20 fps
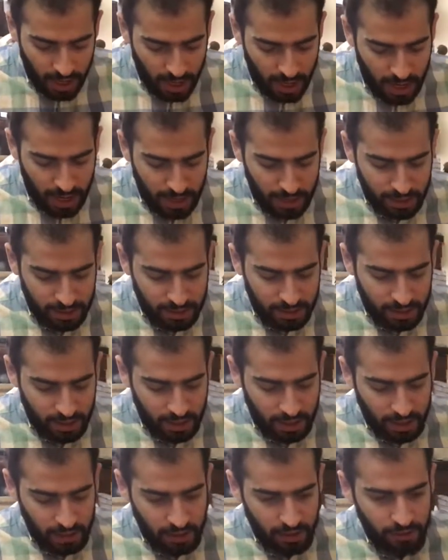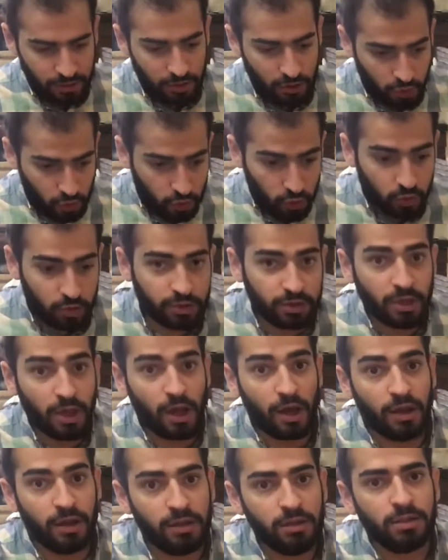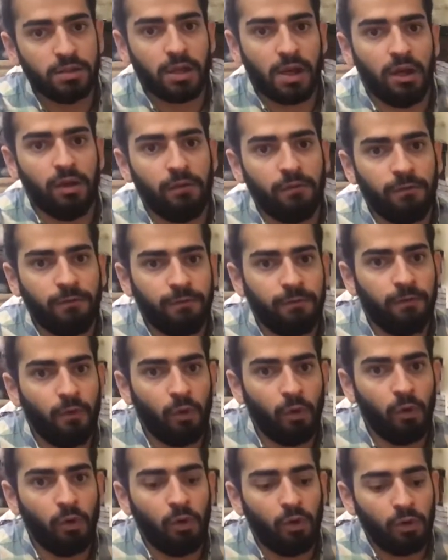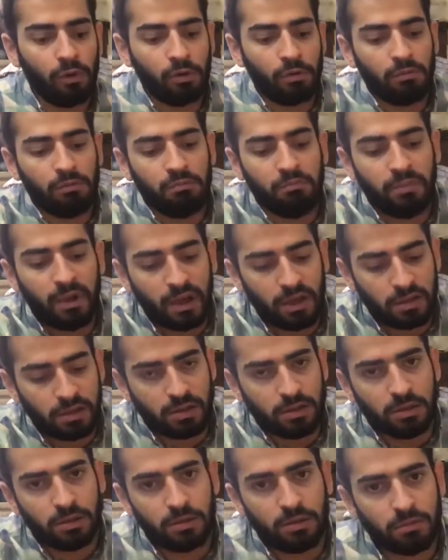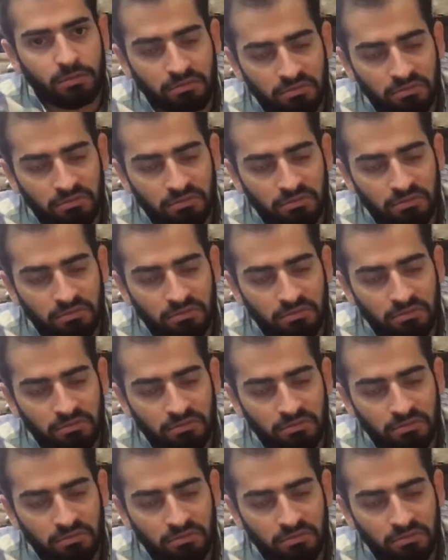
and there are two sides and 4 bases.